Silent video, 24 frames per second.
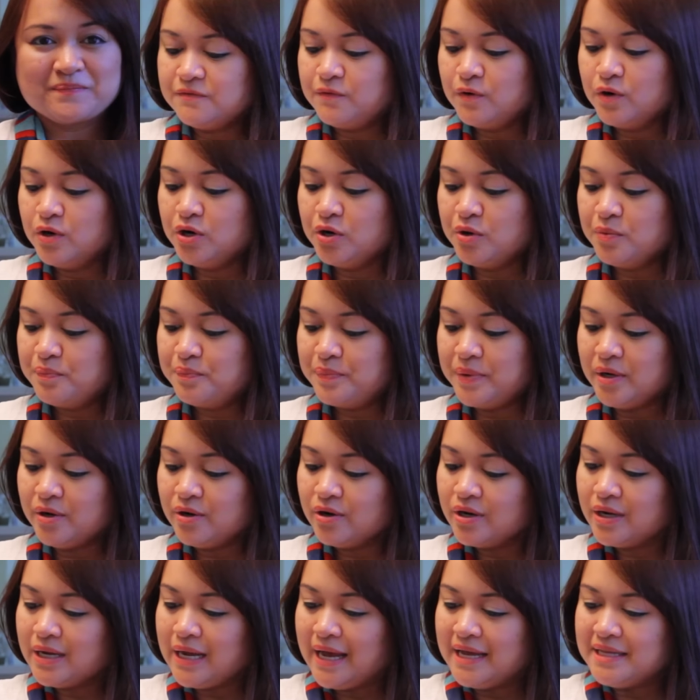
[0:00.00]
For her
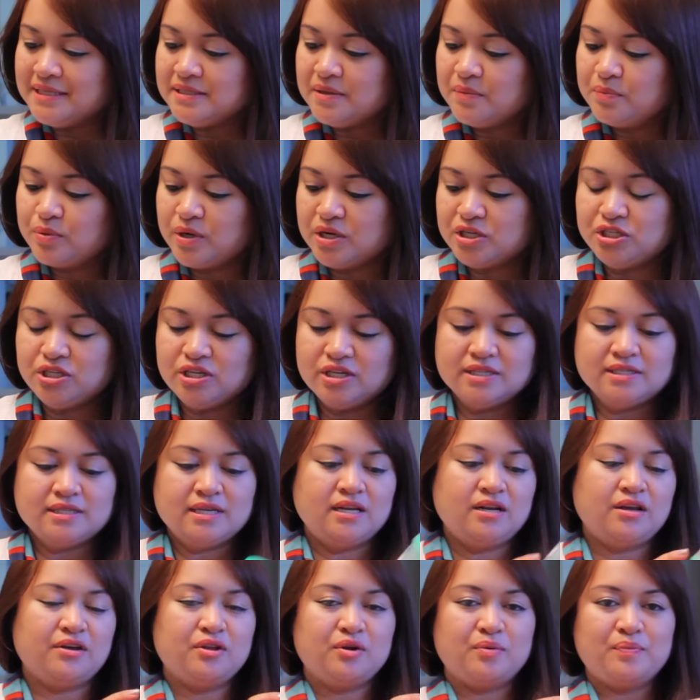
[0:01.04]
bigger kinds of brushes
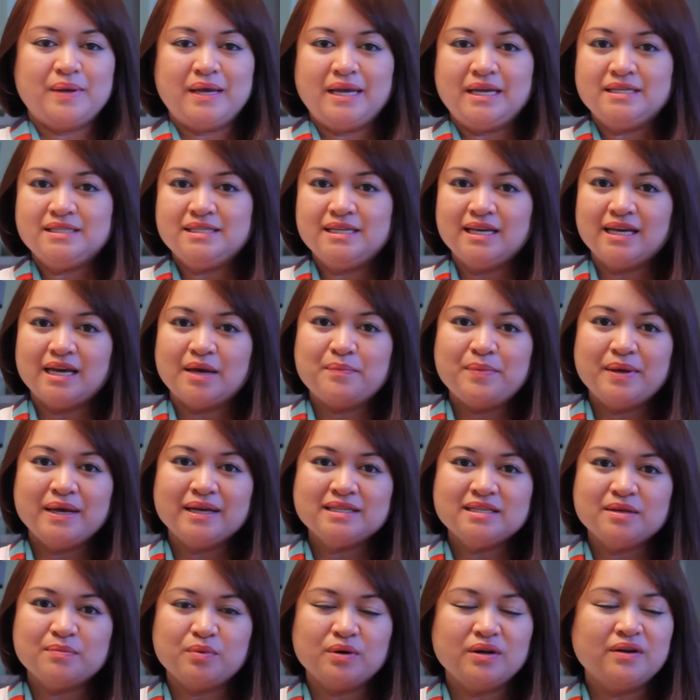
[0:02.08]
and other painting, I
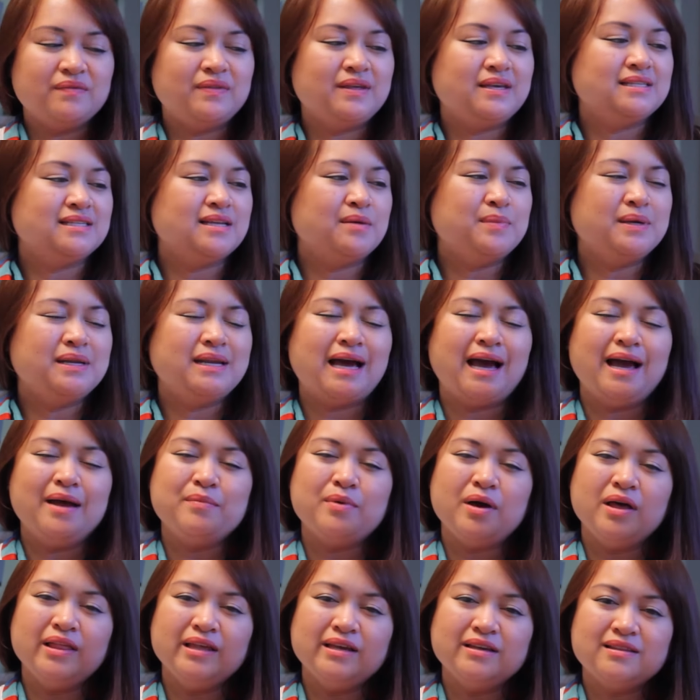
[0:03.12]
picked up one of these. I've been
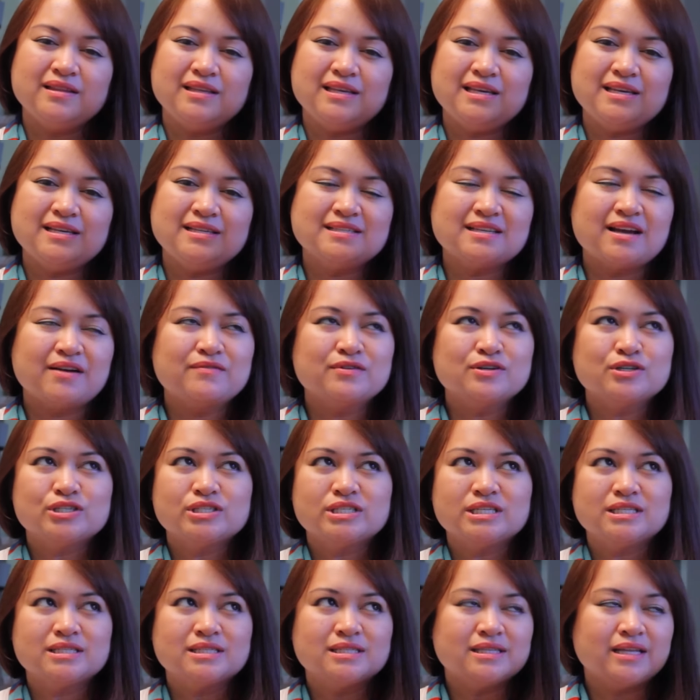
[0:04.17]
eyeballing these ever
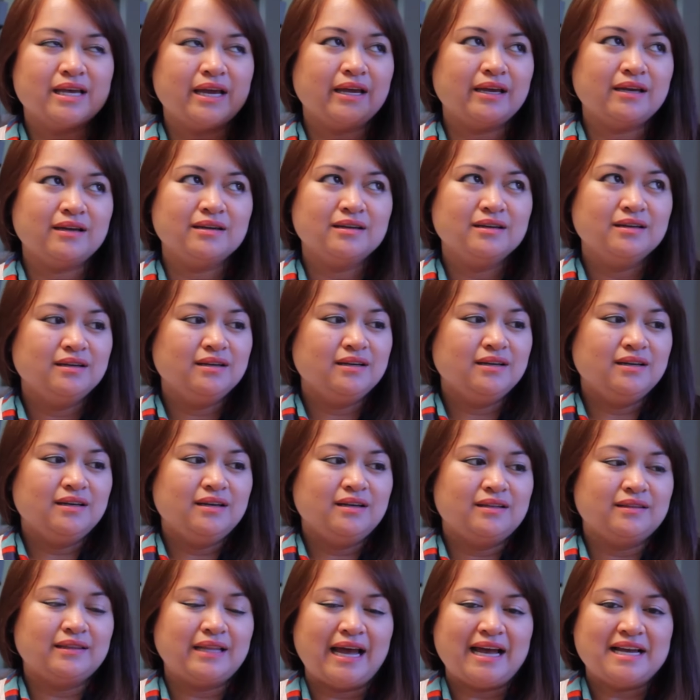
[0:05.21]
since like
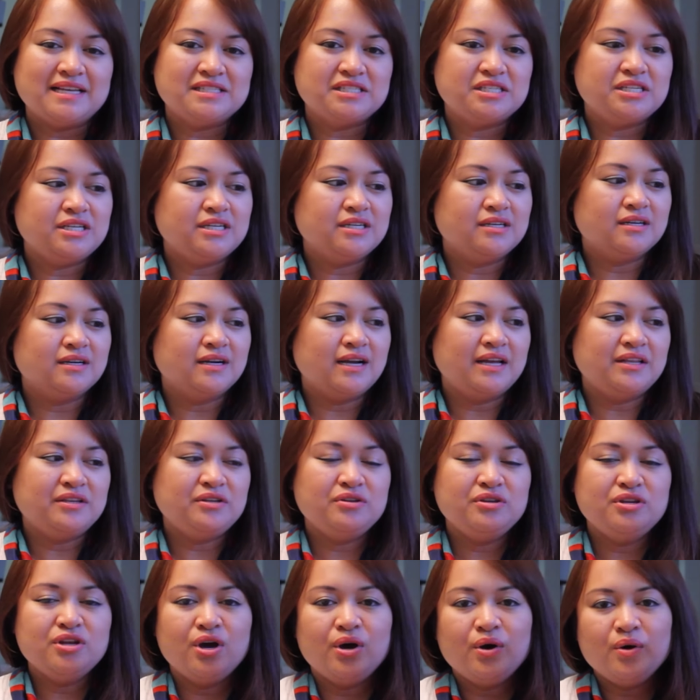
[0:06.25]
last year,
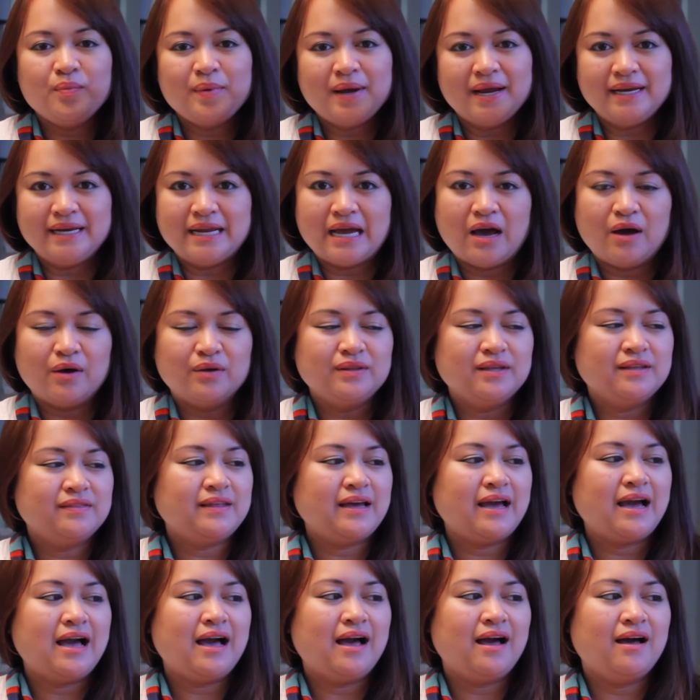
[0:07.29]
and you know by now that
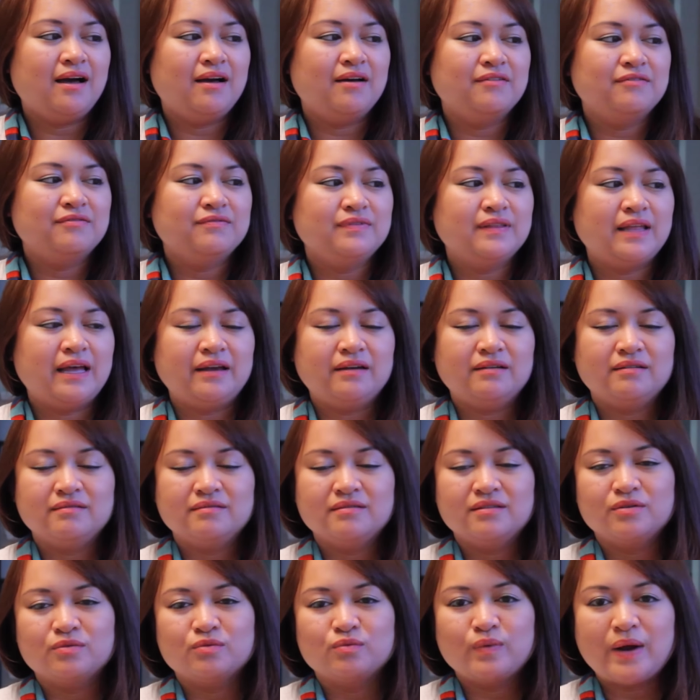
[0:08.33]
they have like
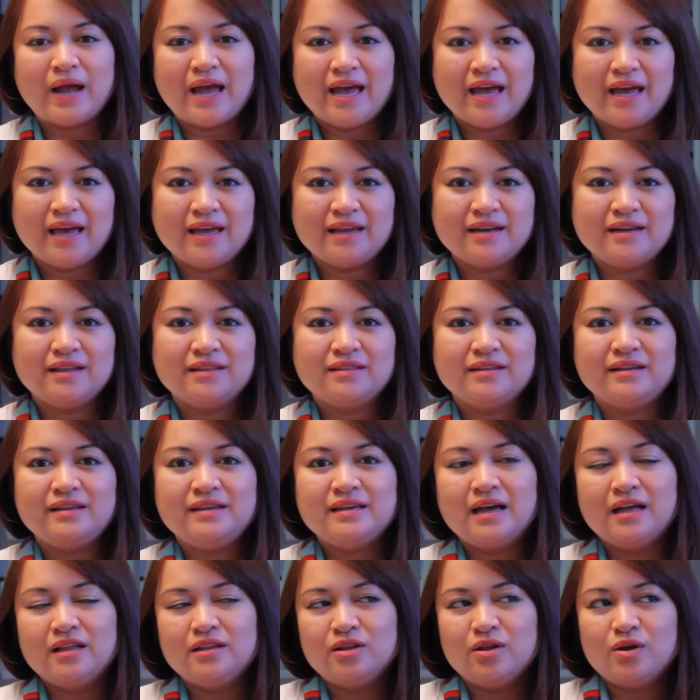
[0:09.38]
the red and the
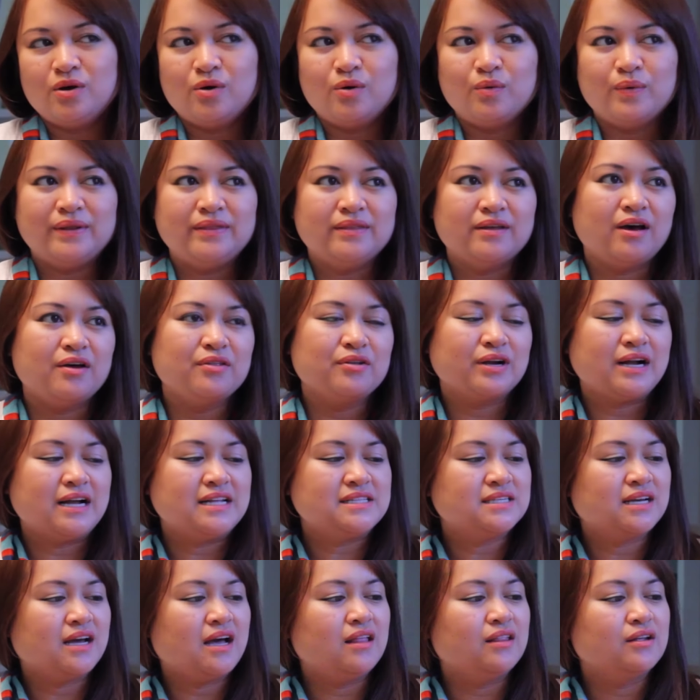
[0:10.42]
yellow and the other
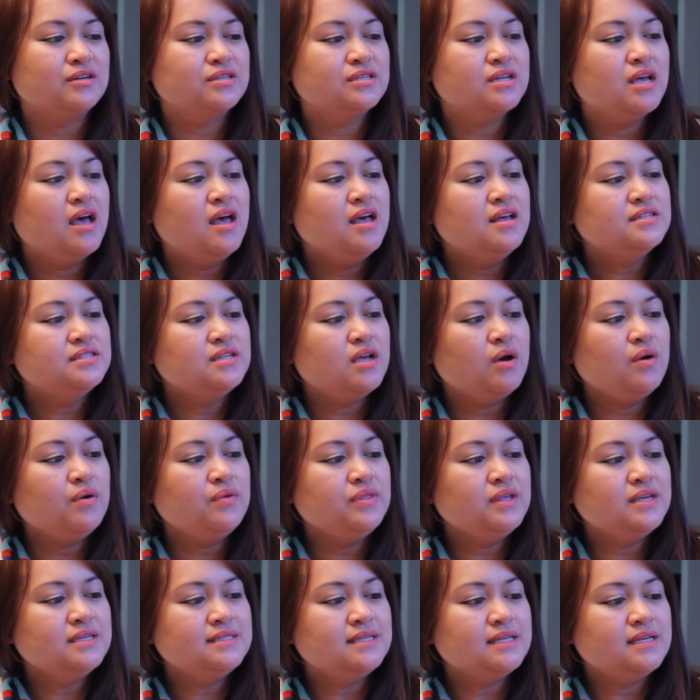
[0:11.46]
kinds of colors. So
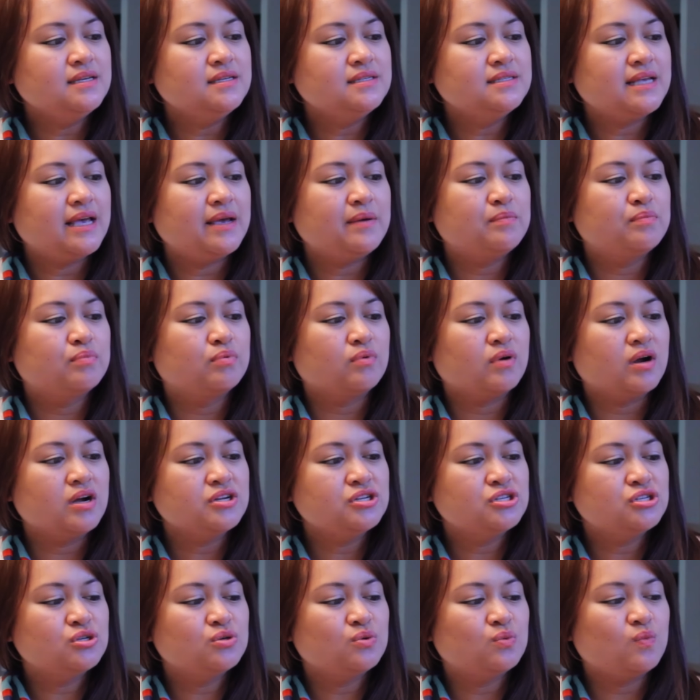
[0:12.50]
this is a
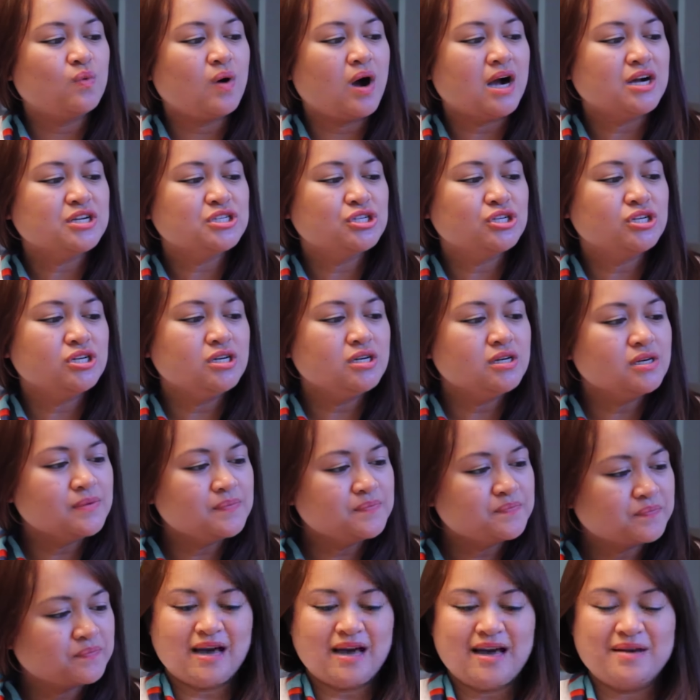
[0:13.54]
brush
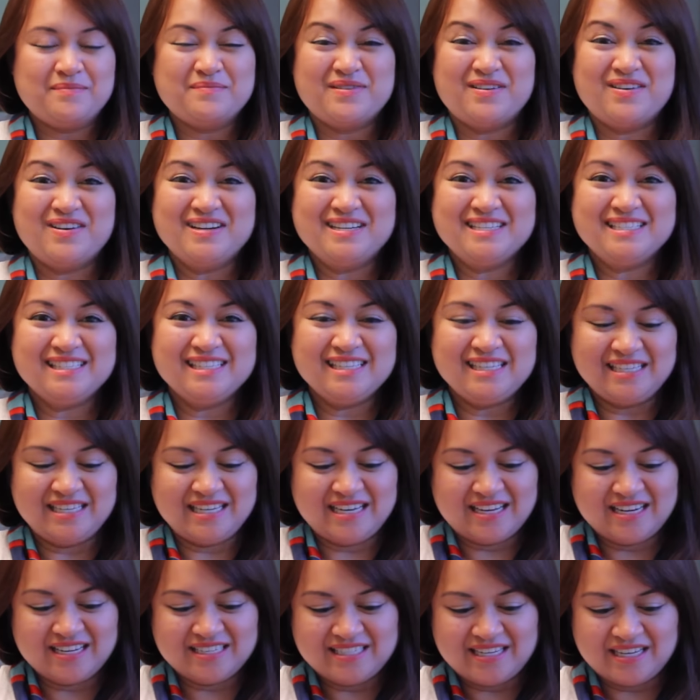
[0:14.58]
washer. I'm honestly
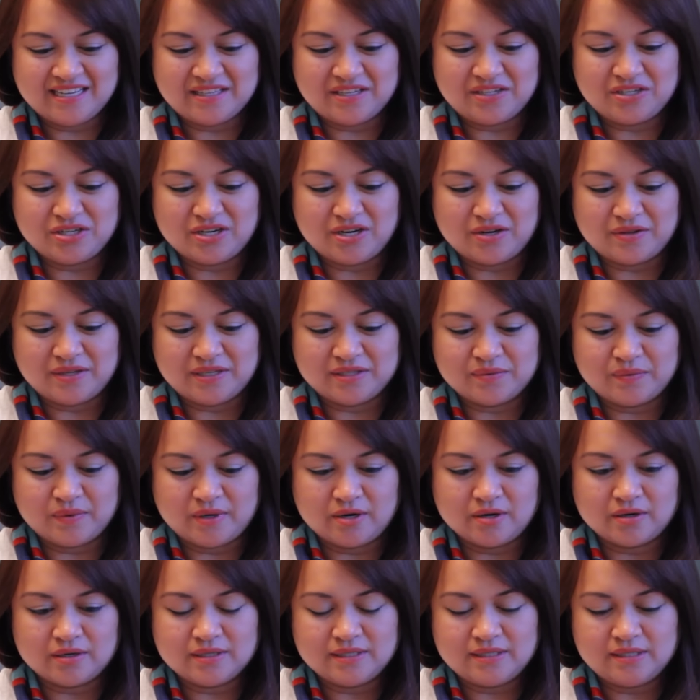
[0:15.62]
not exactly sure how this
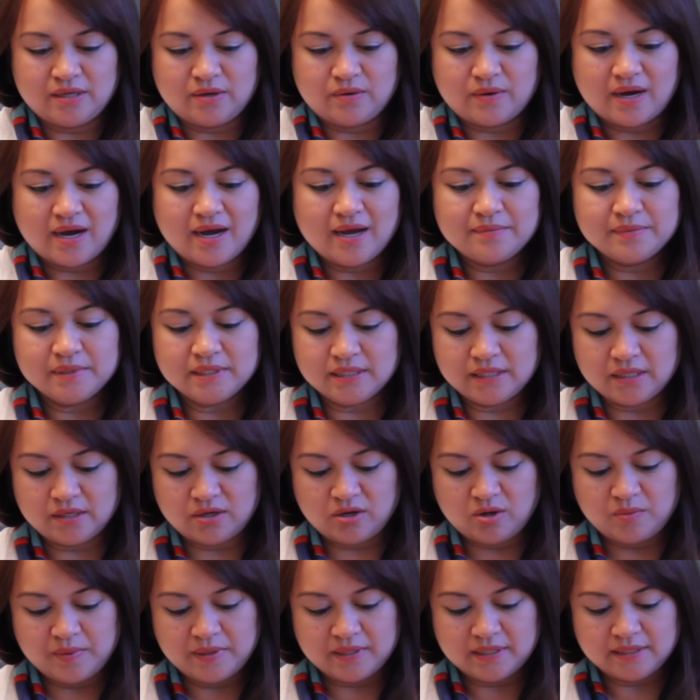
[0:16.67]
works, so I'm just
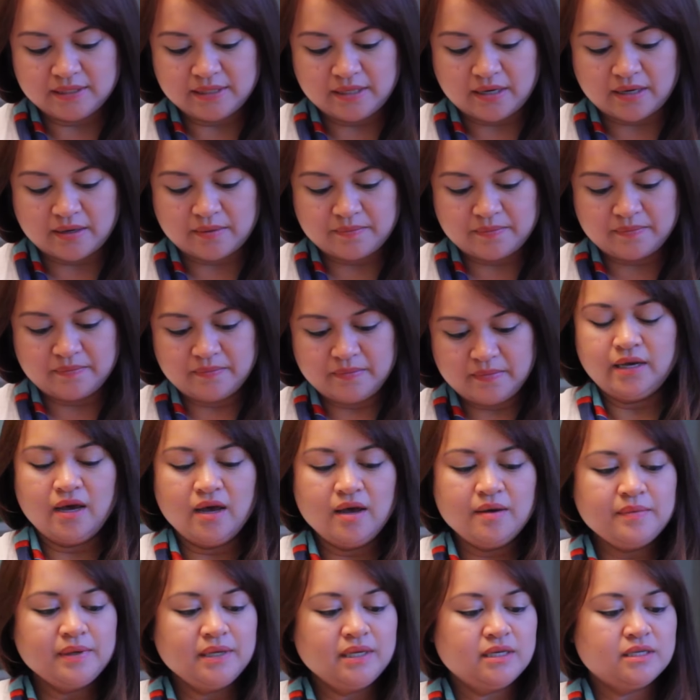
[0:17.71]
gonna open this up.
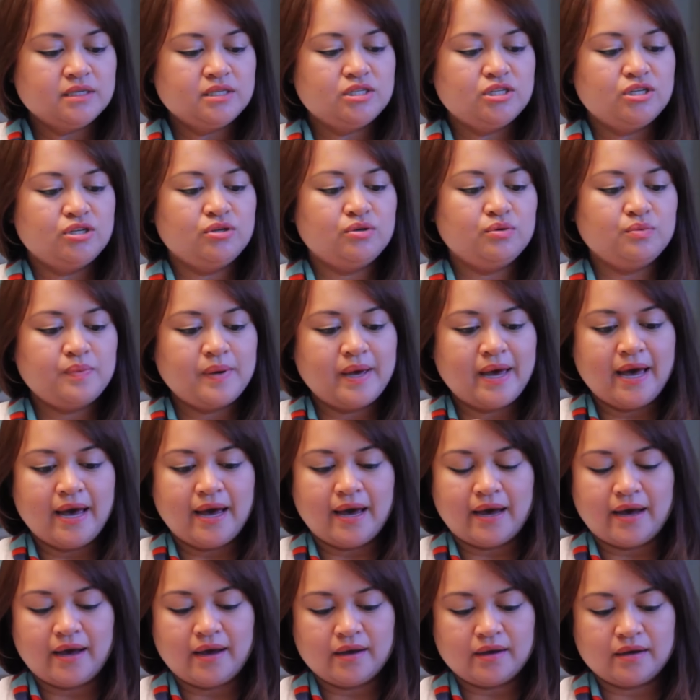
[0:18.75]
Come in a two
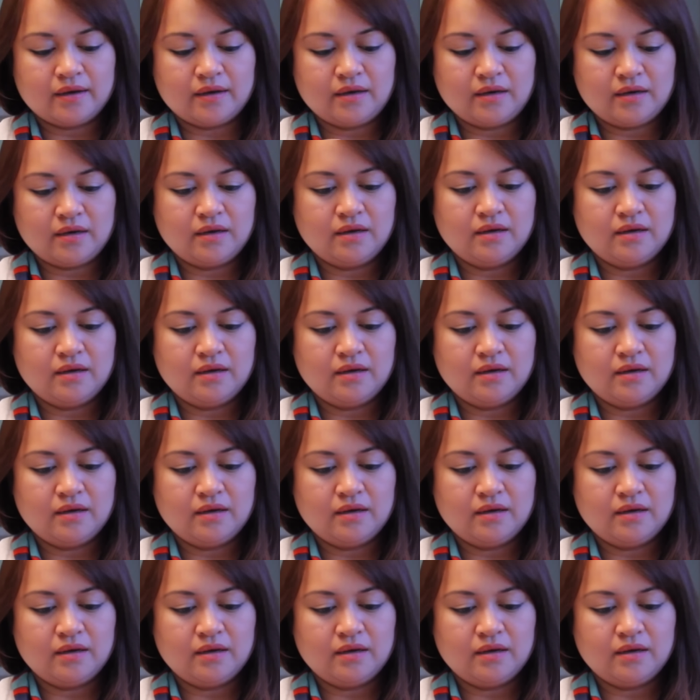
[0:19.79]
pack,